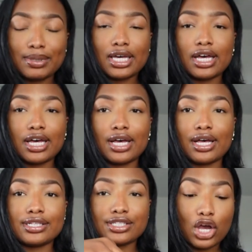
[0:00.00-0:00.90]

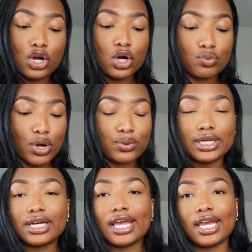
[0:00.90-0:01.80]
because Corona,